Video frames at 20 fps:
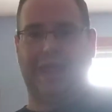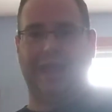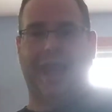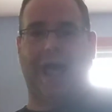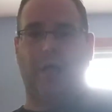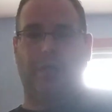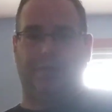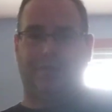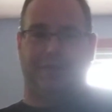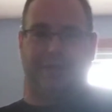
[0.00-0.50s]

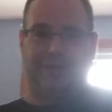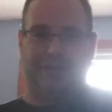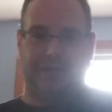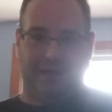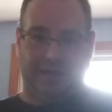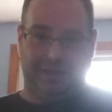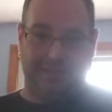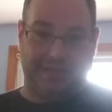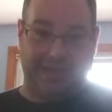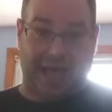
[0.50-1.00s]

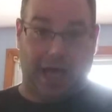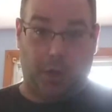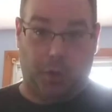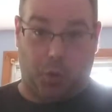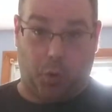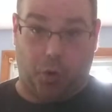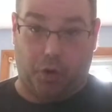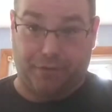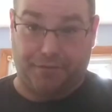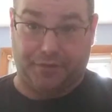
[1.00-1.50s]
Al
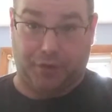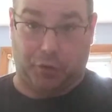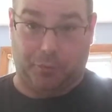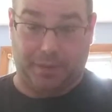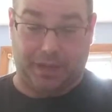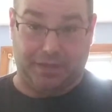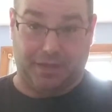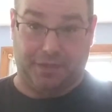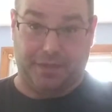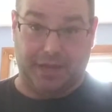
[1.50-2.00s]
Gore film
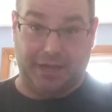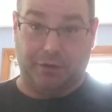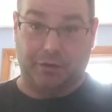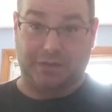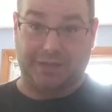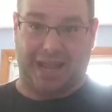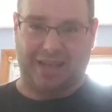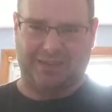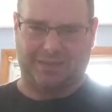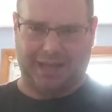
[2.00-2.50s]
in the
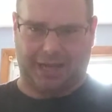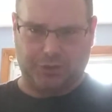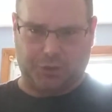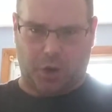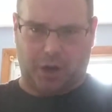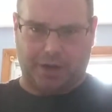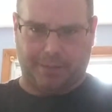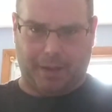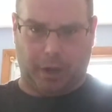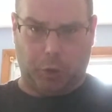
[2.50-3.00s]
theaters, and start
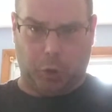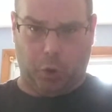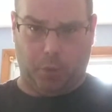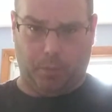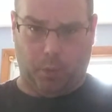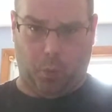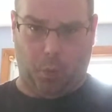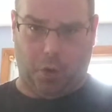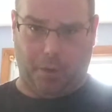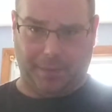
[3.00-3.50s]
talking about
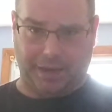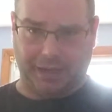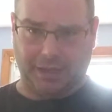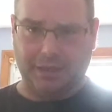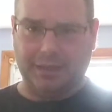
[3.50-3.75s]
global warming.